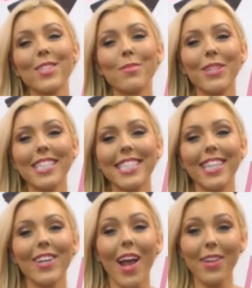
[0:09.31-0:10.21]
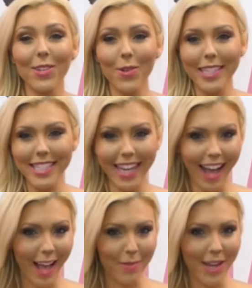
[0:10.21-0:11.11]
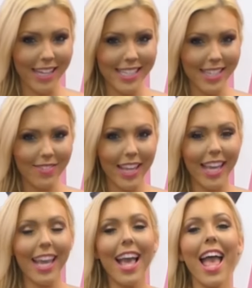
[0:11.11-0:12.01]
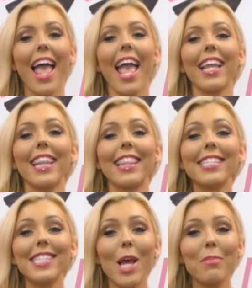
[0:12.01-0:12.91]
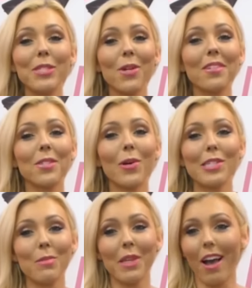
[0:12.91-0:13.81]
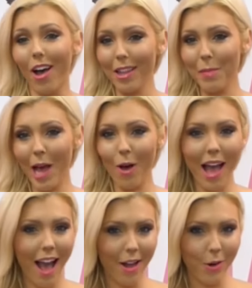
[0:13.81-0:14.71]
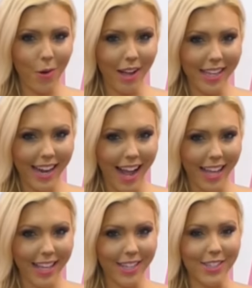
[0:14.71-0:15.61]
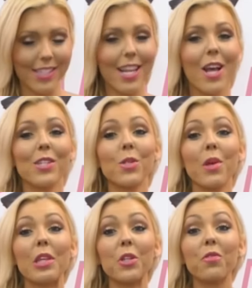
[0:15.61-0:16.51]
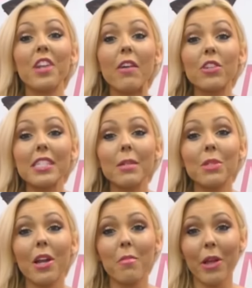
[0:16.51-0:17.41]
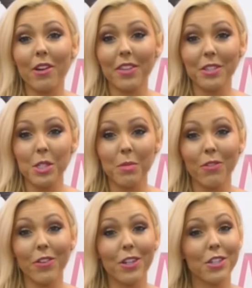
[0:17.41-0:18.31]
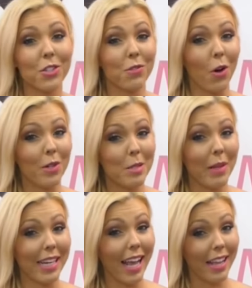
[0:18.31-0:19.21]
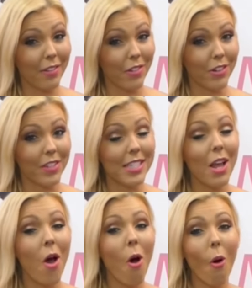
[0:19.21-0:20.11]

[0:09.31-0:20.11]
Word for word: Kassandra Brooks here, and you're watching I'm Haute TV, and this episode is going to be all about how to walk in high heels. So whether you've never slipped on a pair of heels before because you've always been kind of nervous,